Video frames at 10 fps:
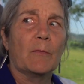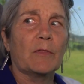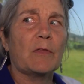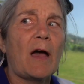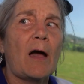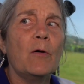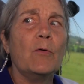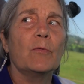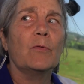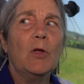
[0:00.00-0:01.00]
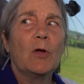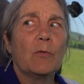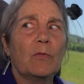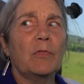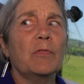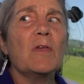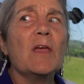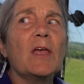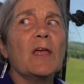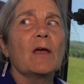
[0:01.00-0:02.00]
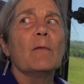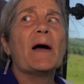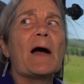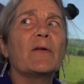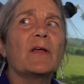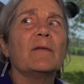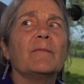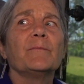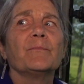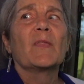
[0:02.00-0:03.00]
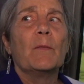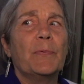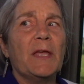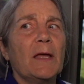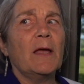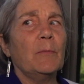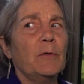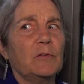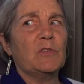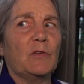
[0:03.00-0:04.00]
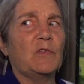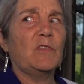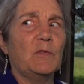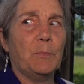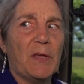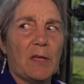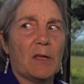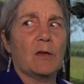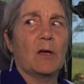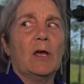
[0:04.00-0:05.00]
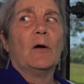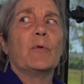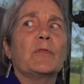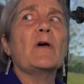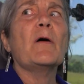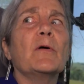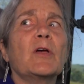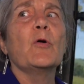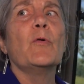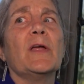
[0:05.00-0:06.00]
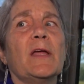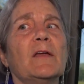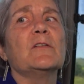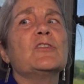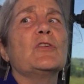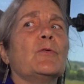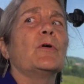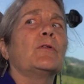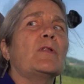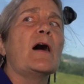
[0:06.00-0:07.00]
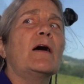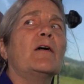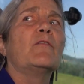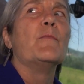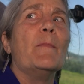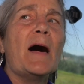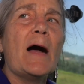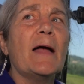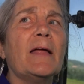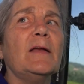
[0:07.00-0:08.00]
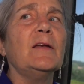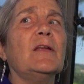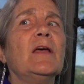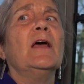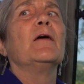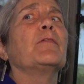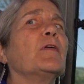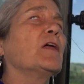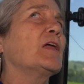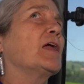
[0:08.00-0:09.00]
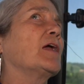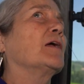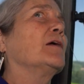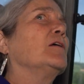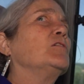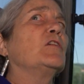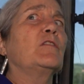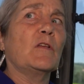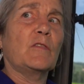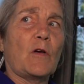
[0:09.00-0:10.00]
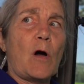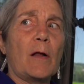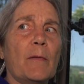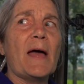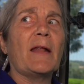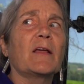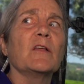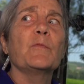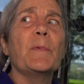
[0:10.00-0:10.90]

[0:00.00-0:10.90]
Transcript: without thinking about it, being able to speak without going into a lot of mind thinking. Just it's automatic.